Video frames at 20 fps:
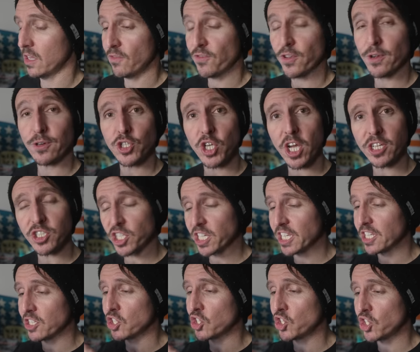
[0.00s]
If you're judging
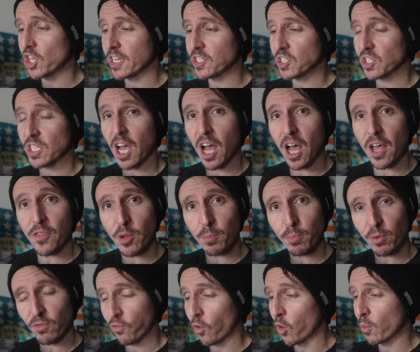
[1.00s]
it just on the
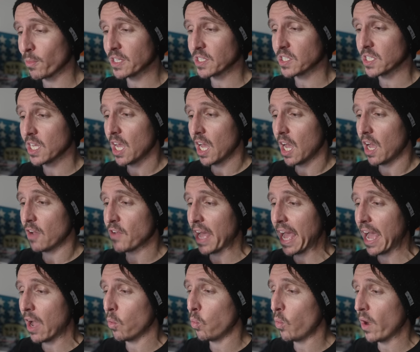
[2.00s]
performance of
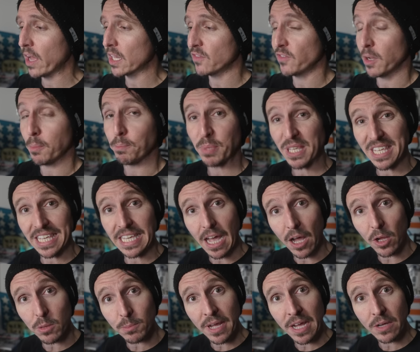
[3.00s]
how well of a
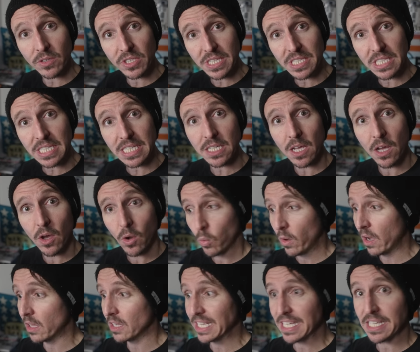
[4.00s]
PL mount is it,
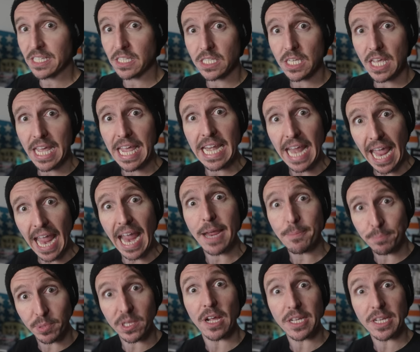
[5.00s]
well, it's an A++.